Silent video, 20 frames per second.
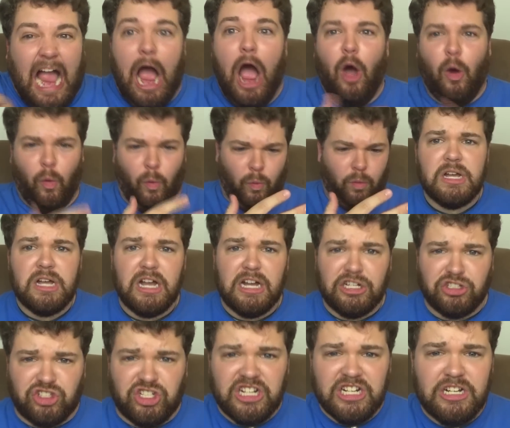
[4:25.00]
Ow!
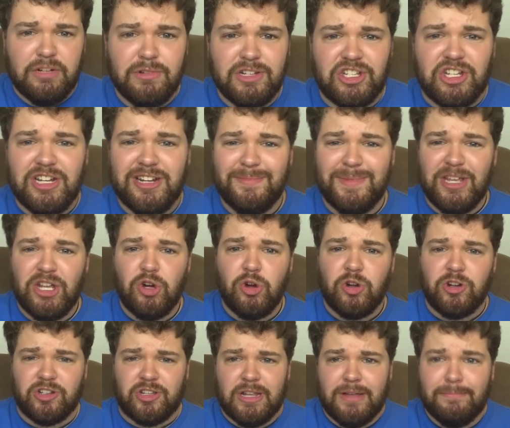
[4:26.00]
I'll tell you what's gonna be
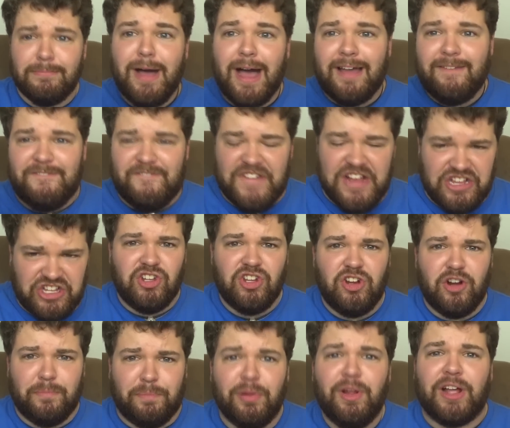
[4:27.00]
yours my fist in
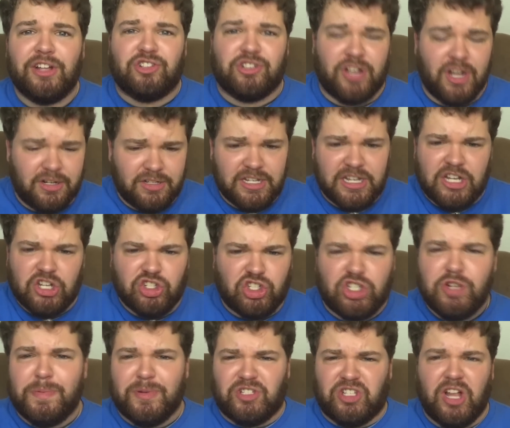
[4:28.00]
your plush, cuddly,
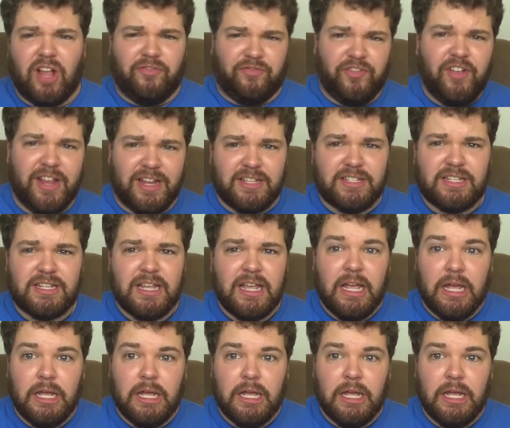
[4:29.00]
super soft face!